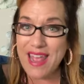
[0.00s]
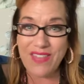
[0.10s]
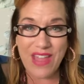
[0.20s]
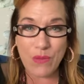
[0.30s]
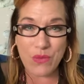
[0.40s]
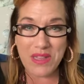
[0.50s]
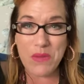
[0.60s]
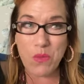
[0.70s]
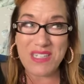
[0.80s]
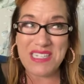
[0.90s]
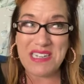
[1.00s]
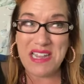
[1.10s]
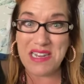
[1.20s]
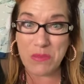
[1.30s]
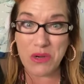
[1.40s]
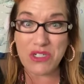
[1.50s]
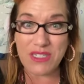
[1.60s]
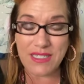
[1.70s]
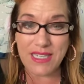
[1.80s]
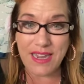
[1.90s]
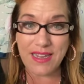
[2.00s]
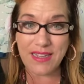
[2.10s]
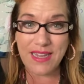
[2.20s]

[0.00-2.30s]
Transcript: That really wasn't an emergency.